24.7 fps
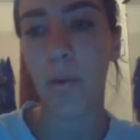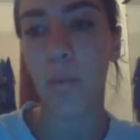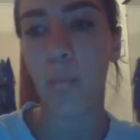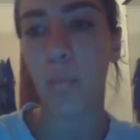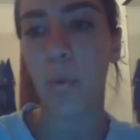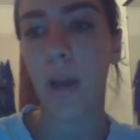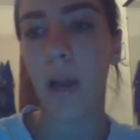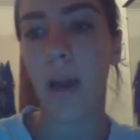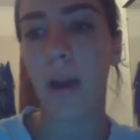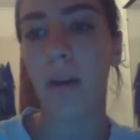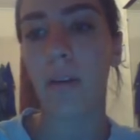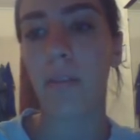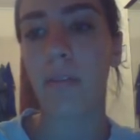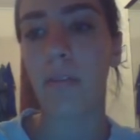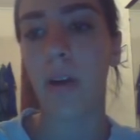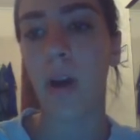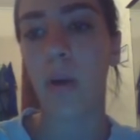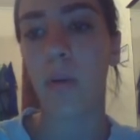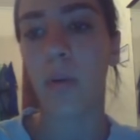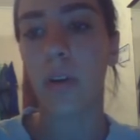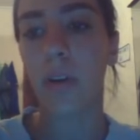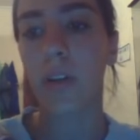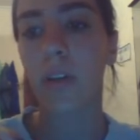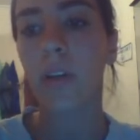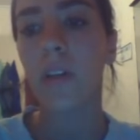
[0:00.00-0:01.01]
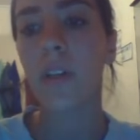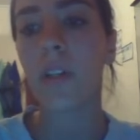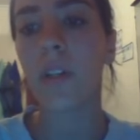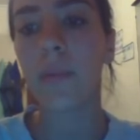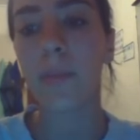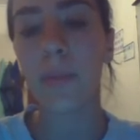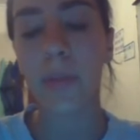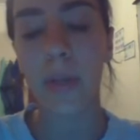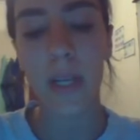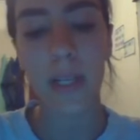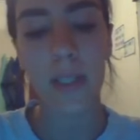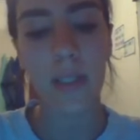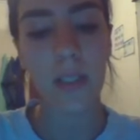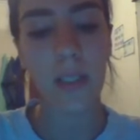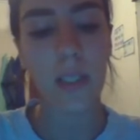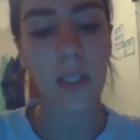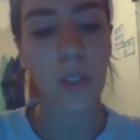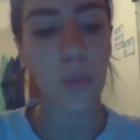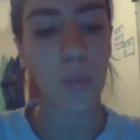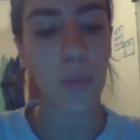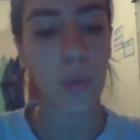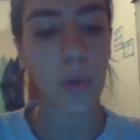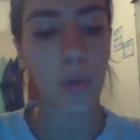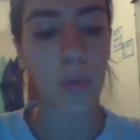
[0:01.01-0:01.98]
We have our curly
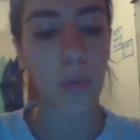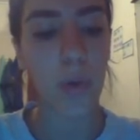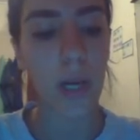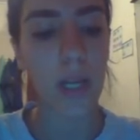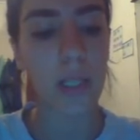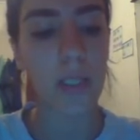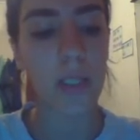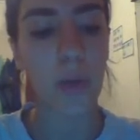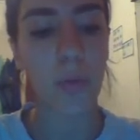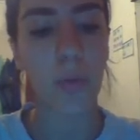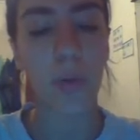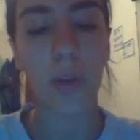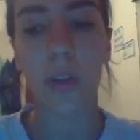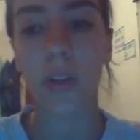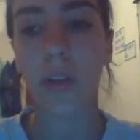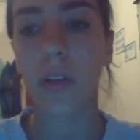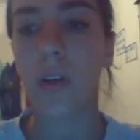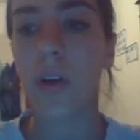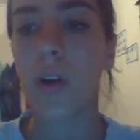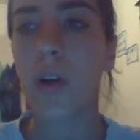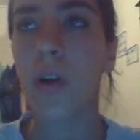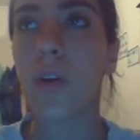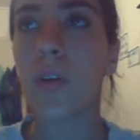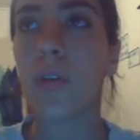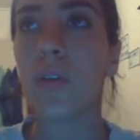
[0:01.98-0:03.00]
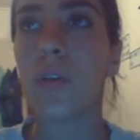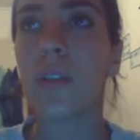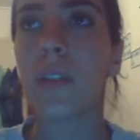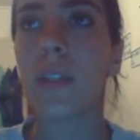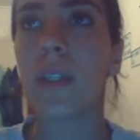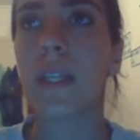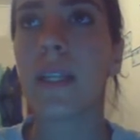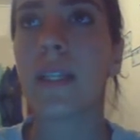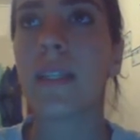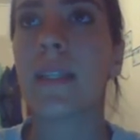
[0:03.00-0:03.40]
braces, we write our code. Let's